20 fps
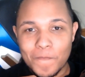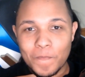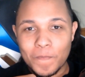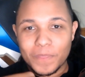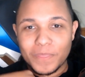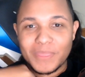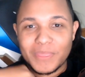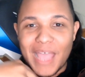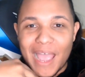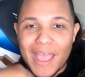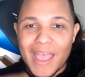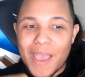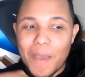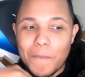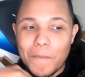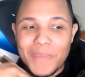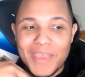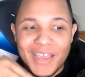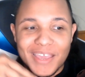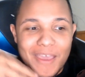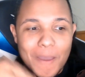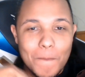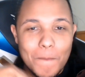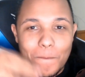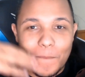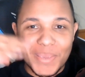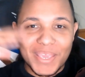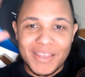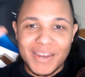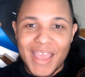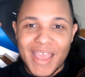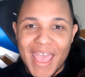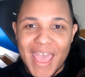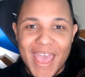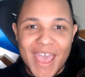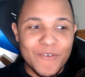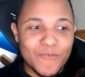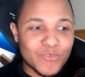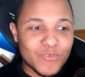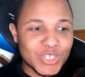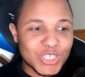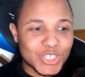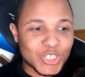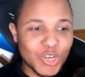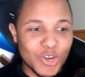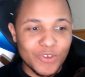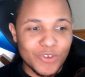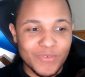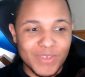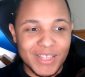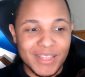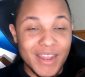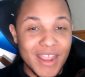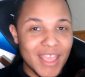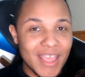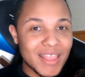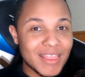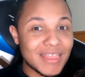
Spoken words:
that Emiya can beat every servant.